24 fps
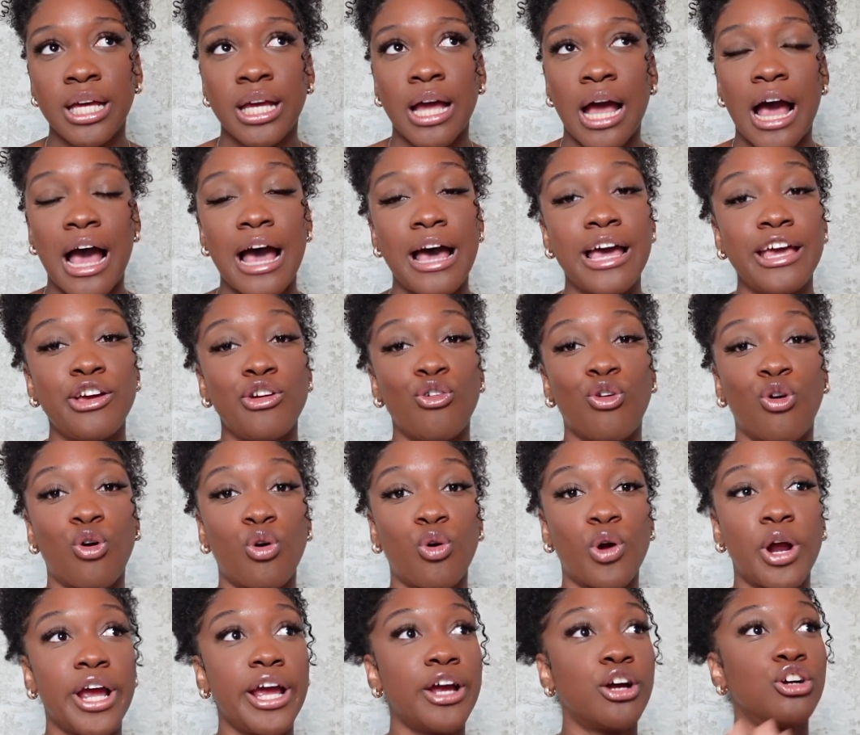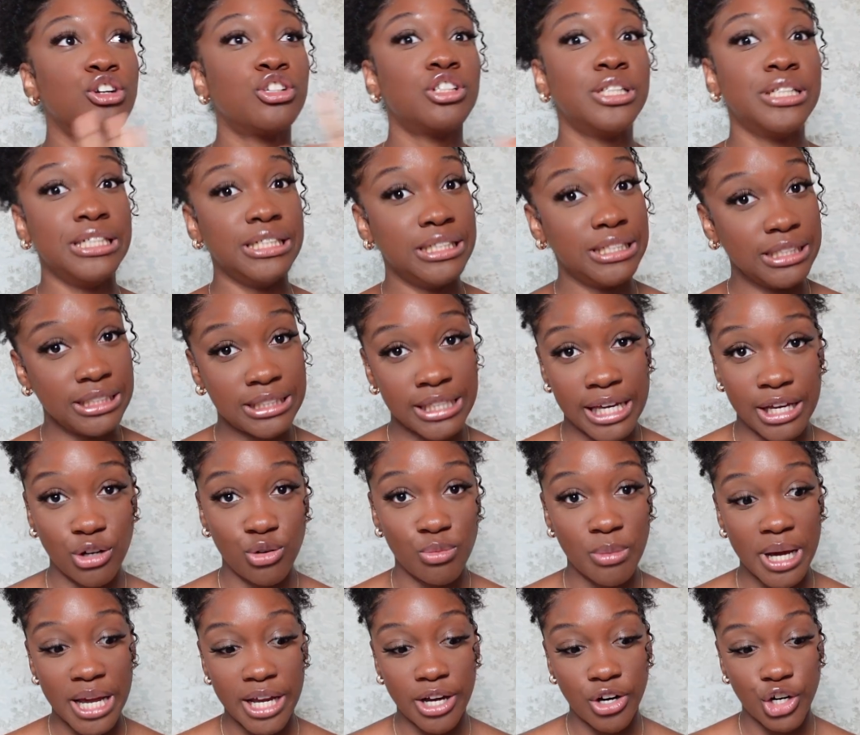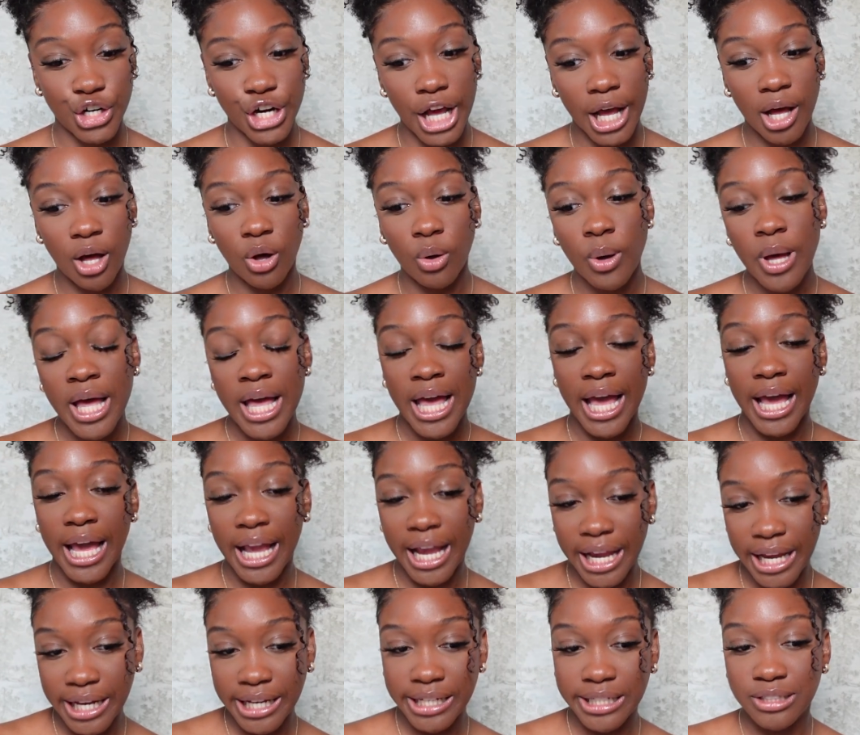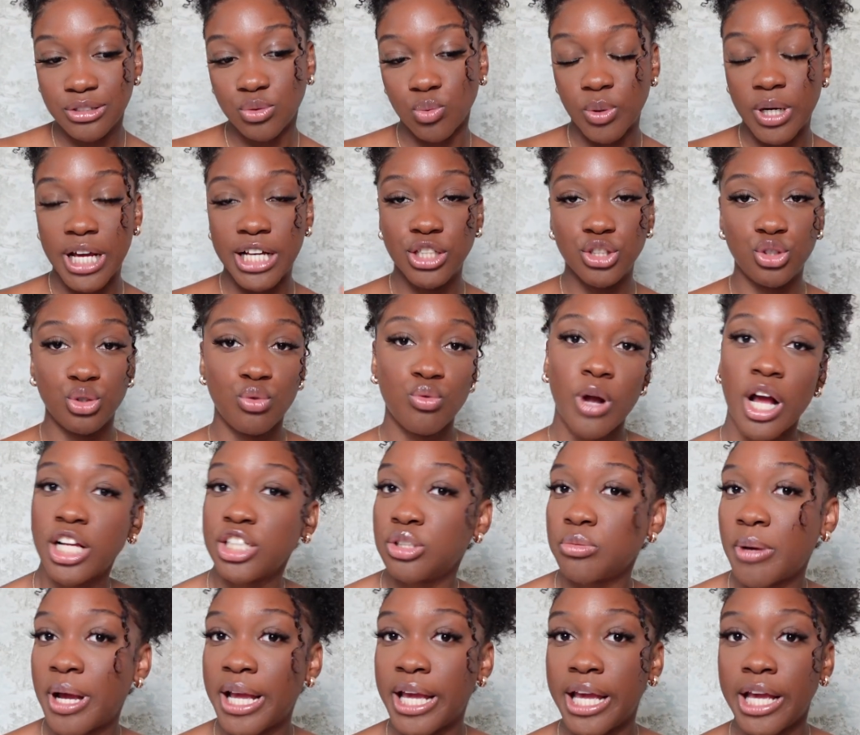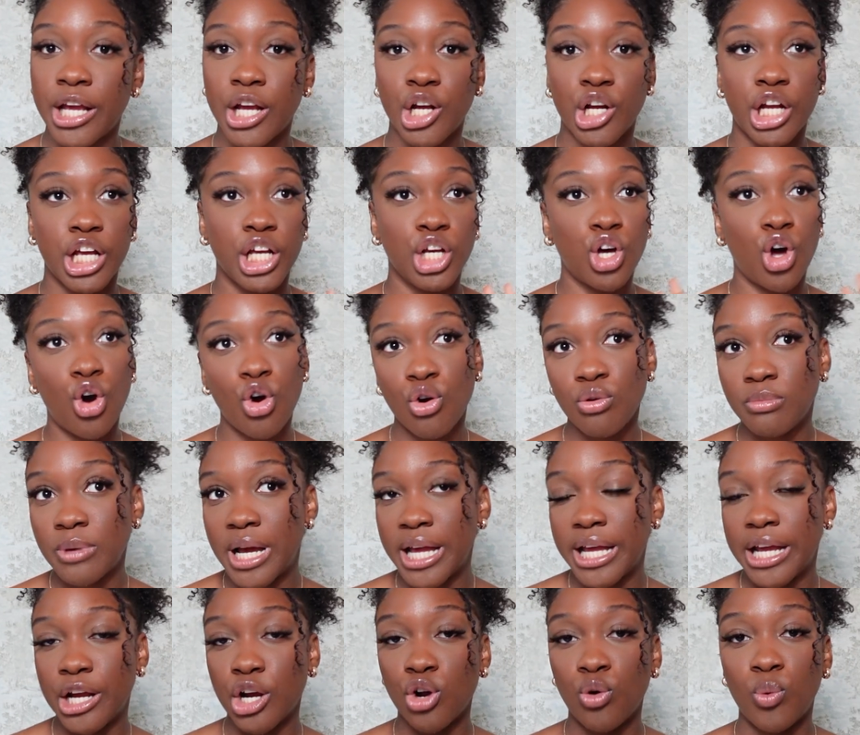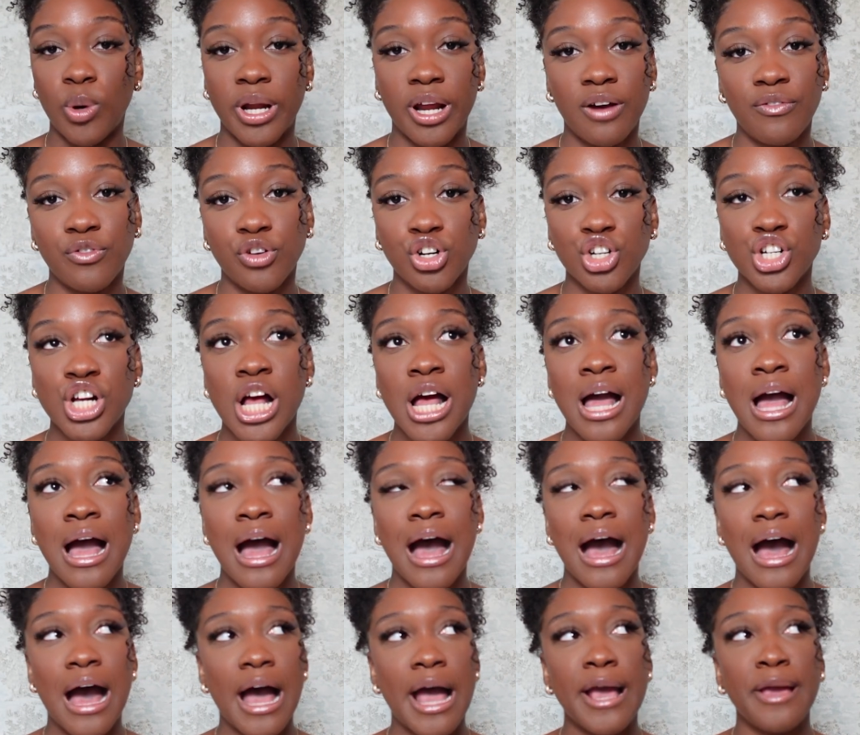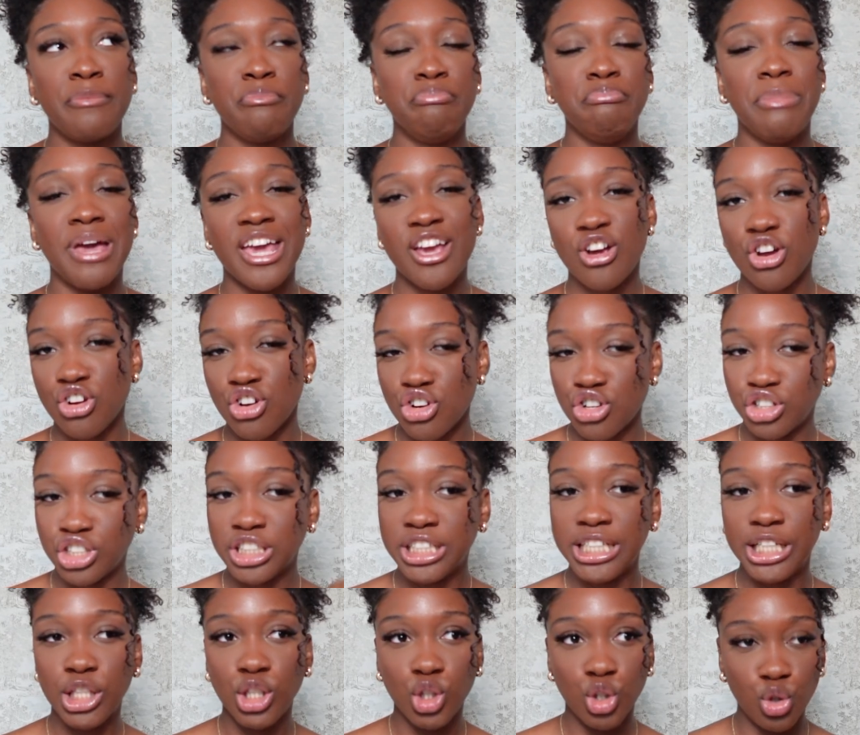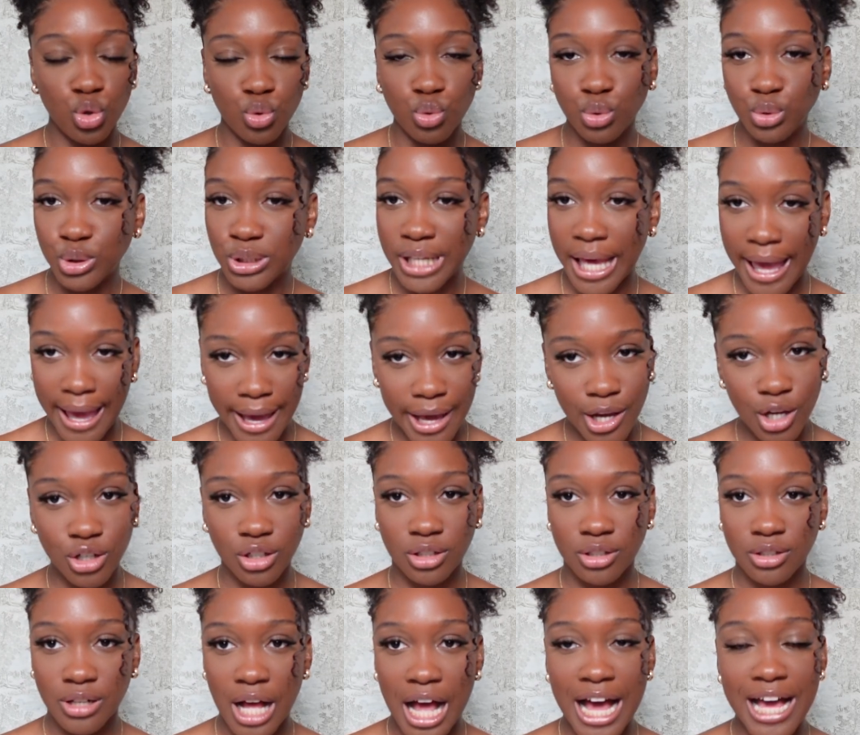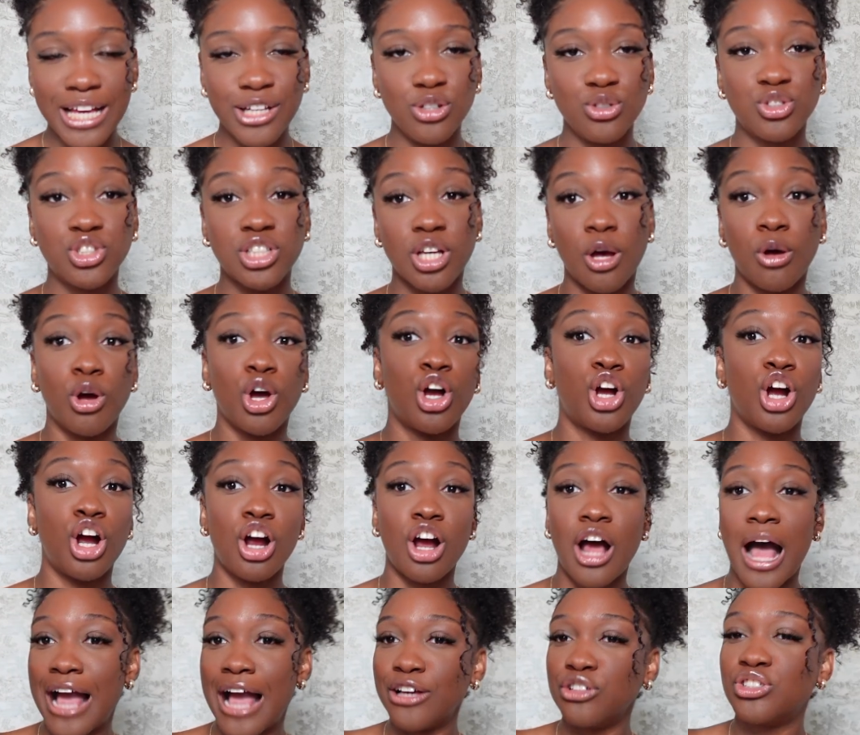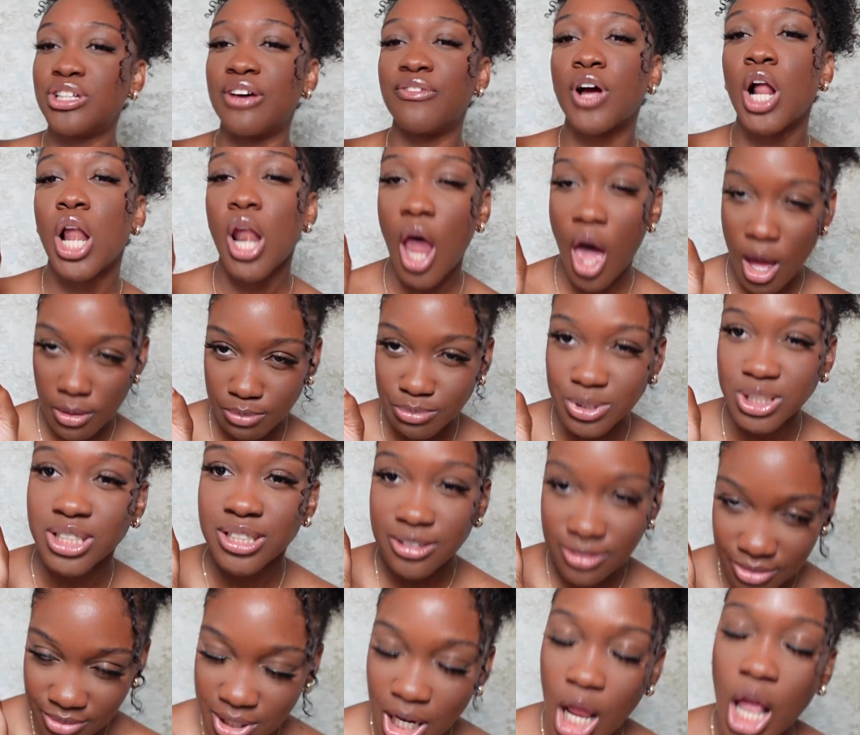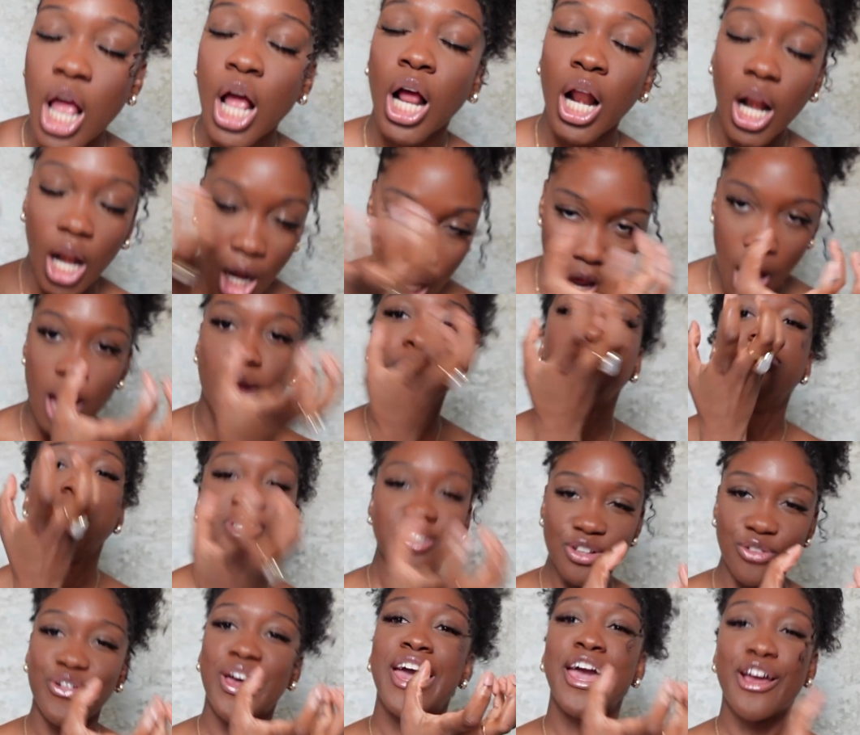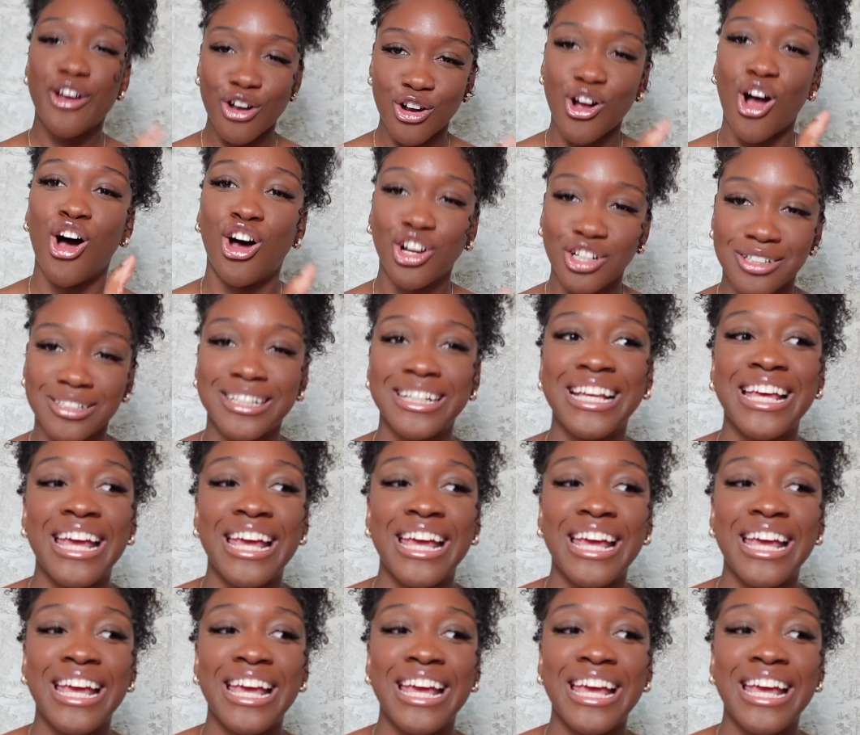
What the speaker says: I rarely detangle my hair now, and when I do wash my hair and comb my hair or whatever, I barely lose hair. I used to have globs of hair gone.